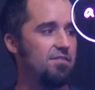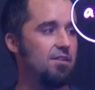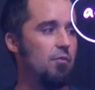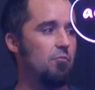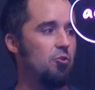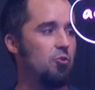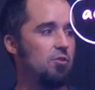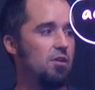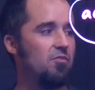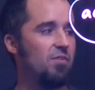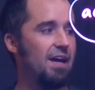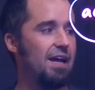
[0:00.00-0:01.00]
Some
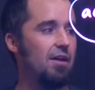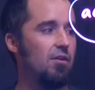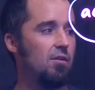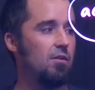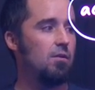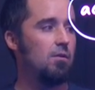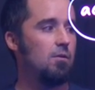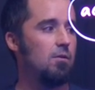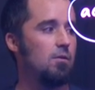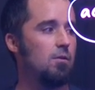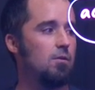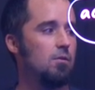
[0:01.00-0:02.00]
nucleophile
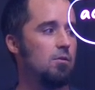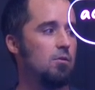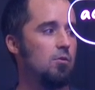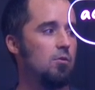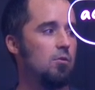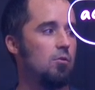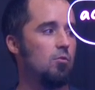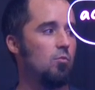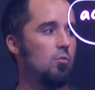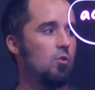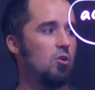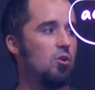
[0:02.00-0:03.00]

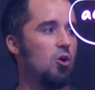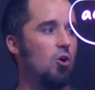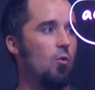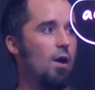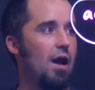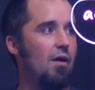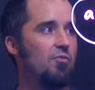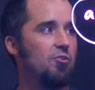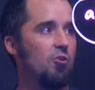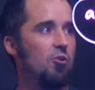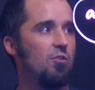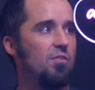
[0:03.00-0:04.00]
will go
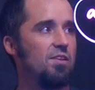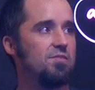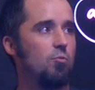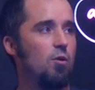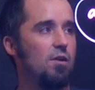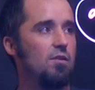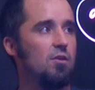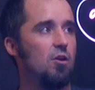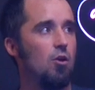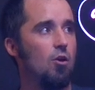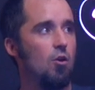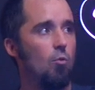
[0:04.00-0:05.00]
after this one,
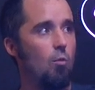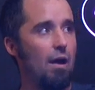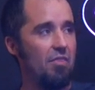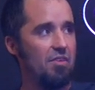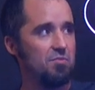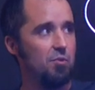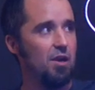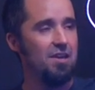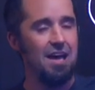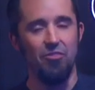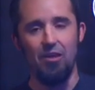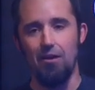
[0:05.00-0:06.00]
Why this one and
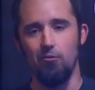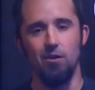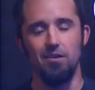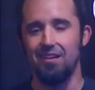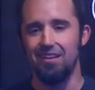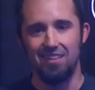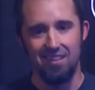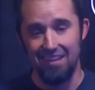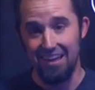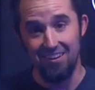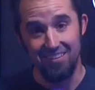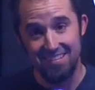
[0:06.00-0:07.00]
not that one?
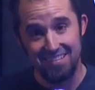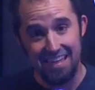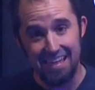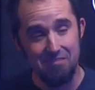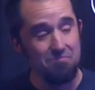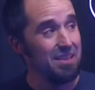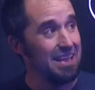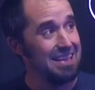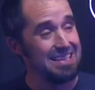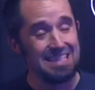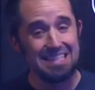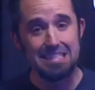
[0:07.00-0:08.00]
They're the same.
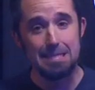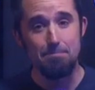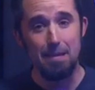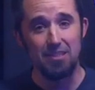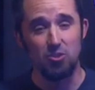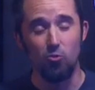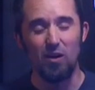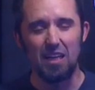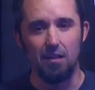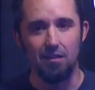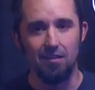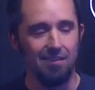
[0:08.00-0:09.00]
It's
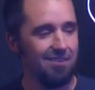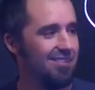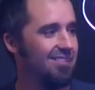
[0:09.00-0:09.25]
symmetrical.